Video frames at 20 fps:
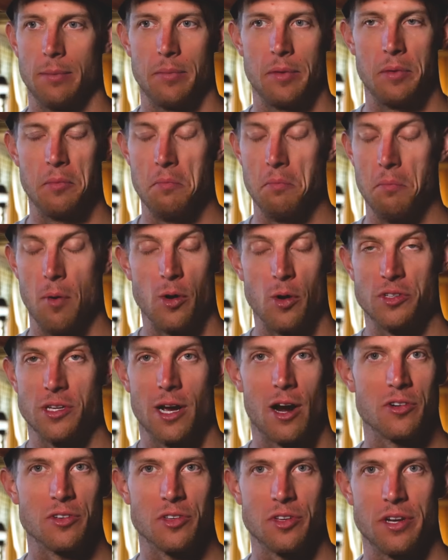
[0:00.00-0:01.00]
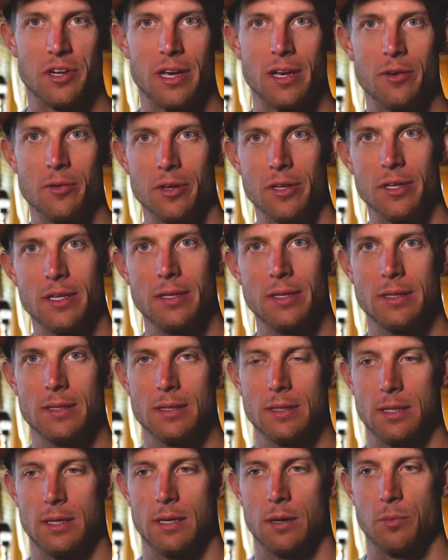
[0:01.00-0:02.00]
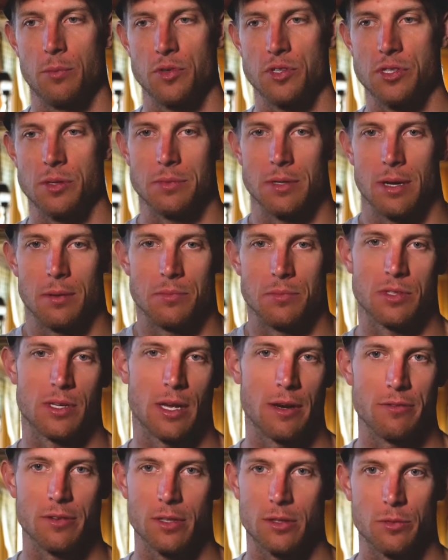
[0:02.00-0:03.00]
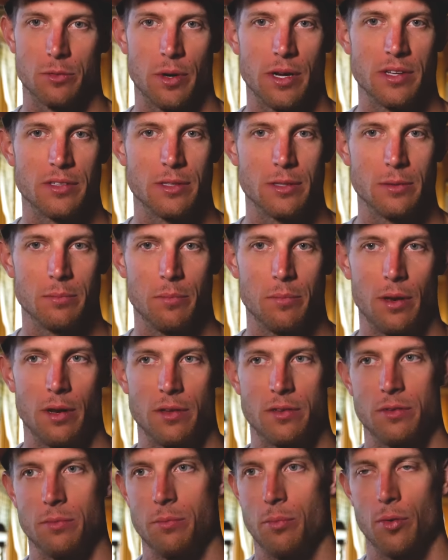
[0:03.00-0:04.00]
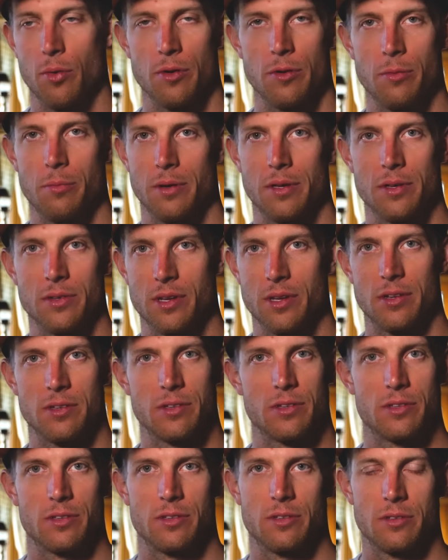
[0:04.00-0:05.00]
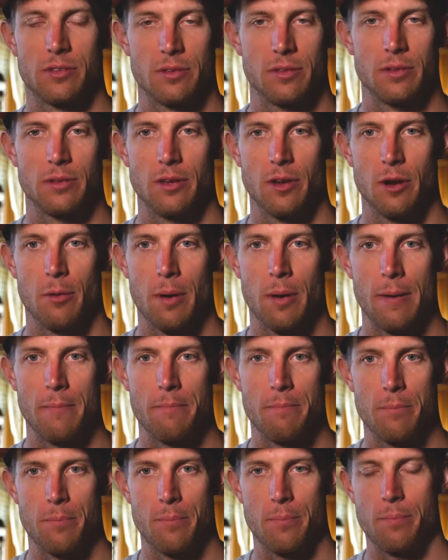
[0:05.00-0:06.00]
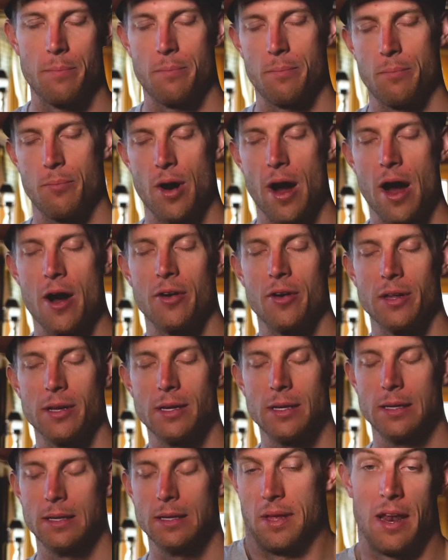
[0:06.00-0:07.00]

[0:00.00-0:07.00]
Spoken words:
in most hours of the day, really, which sometimes can affect the racing, but it's important because that's, my priority.